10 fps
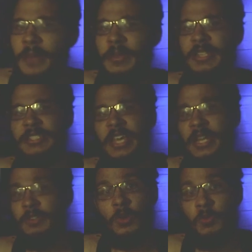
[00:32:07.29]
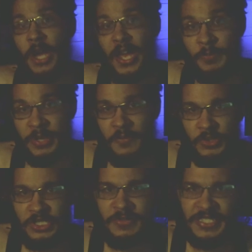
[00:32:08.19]
that being said, it was a wild
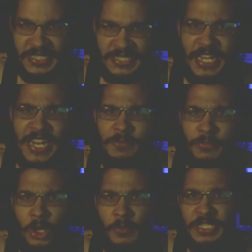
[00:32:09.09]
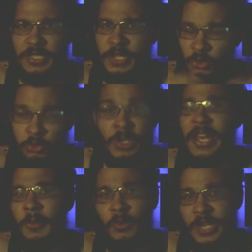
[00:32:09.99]
pay-per-view. Some insane moments, some
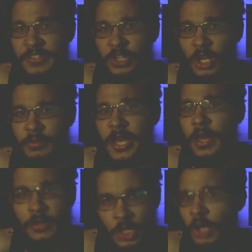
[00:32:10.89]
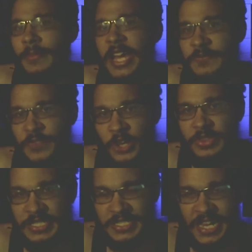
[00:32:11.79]
incredible wrestling all around. No match felt
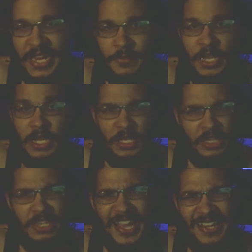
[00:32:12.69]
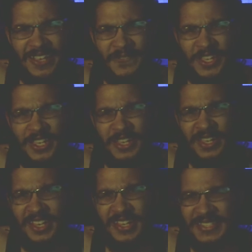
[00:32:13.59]
the same. A lot of
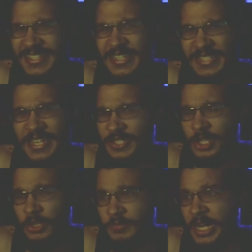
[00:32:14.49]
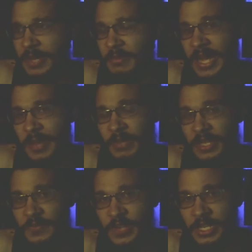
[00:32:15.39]
DDTs, though, will probably be my
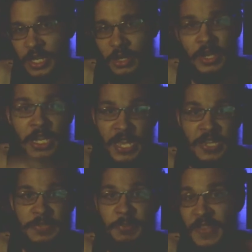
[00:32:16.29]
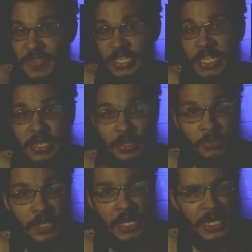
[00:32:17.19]
biggest thing here. And despite the heat,
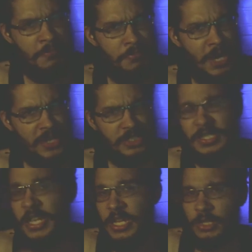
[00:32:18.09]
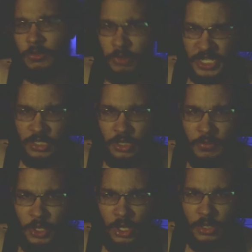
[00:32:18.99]
humidity, botches,
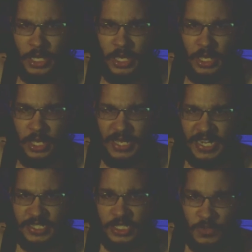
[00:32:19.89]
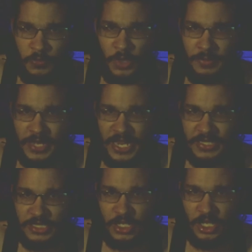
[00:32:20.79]
questionable actions of one match